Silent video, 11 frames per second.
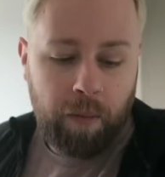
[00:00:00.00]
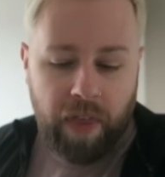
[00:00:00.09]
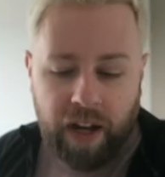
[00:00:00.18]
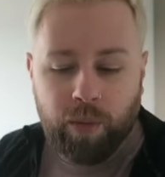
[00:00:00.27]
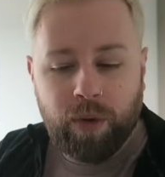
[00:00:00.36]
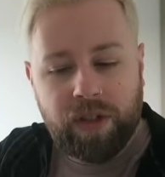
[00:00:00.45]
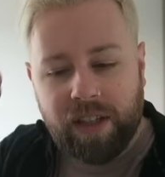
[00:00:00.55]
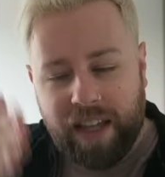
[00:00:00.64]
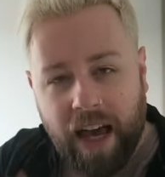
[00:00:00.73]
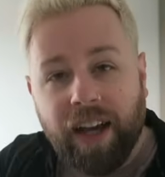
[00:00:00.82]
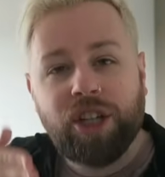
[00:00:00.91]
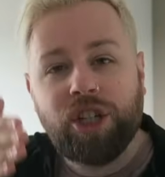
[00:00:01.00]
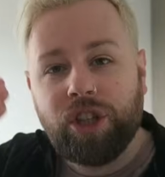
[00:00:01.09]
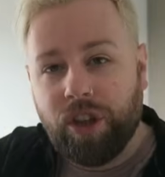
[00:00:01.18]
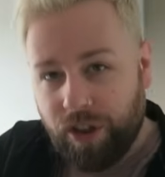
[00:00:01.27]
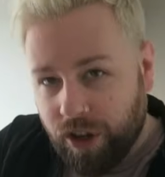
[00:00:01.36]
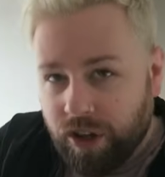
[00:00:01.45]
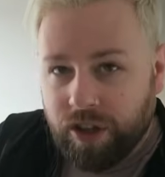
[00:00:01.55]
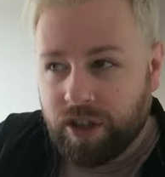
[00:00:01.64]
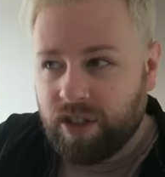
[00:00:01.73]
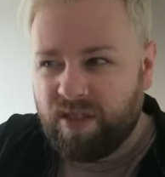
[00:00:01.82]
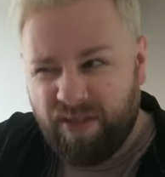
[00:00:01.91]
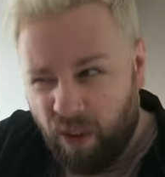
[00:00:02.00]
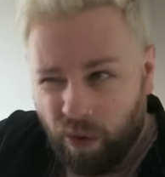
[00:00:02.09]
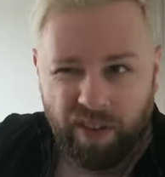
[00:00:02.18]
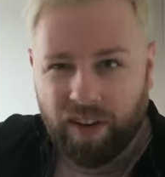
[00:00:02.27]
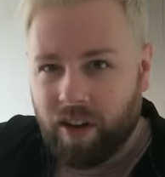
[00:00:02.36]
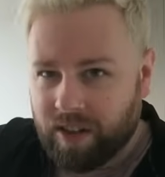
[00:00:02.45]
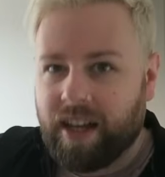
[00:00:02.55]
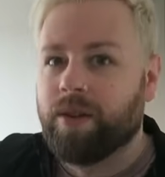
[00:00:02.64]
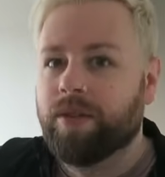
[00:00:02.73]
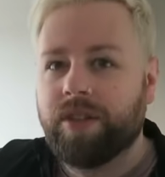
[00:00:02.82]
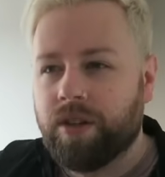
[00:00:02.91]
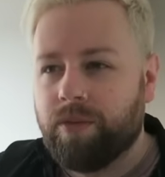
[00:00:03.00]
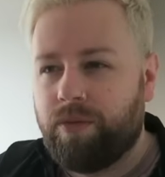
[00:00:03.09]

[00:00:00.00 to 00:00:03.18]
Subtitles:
but then it was the second and the third and fourth lockdowns that